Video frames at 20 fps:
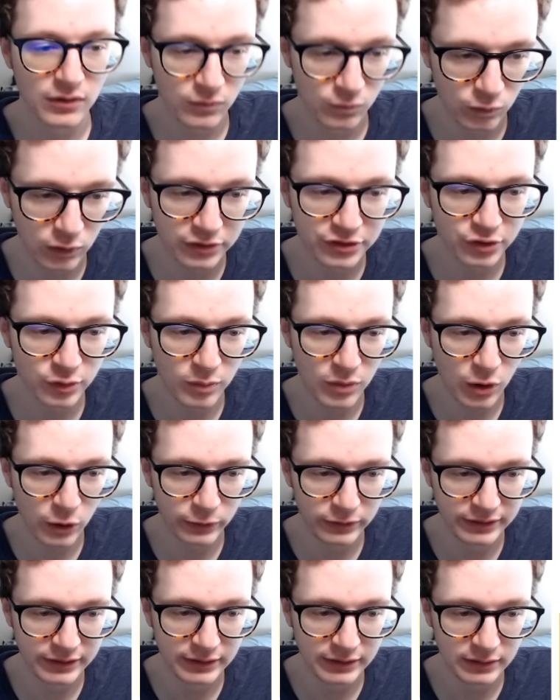Russell
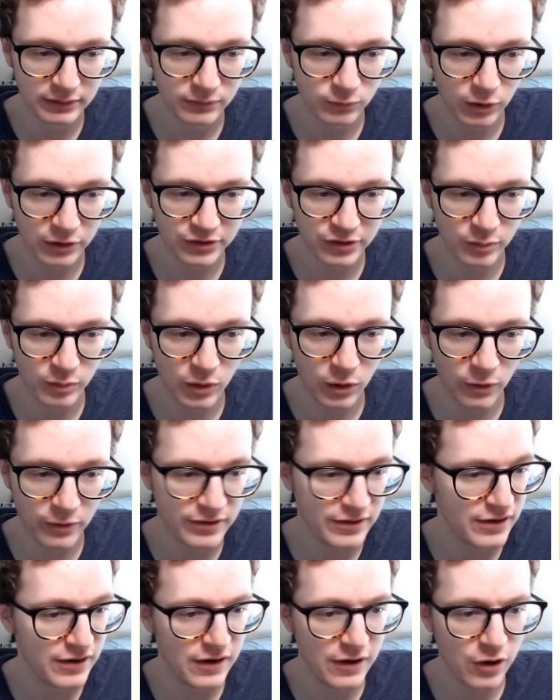Martin.
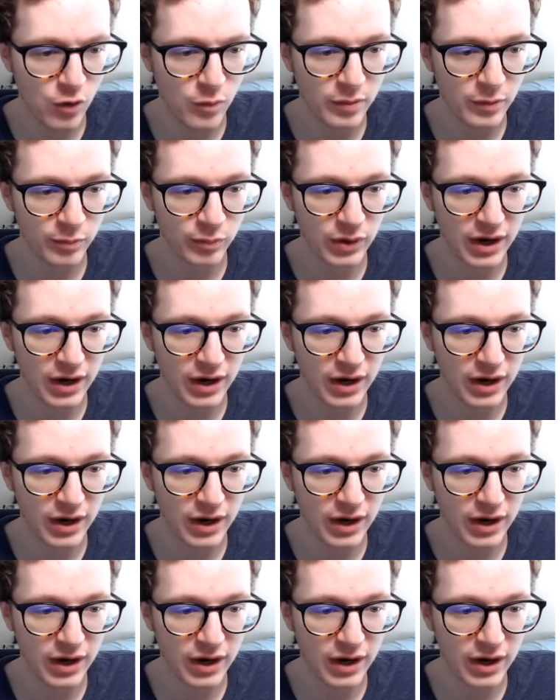Nope.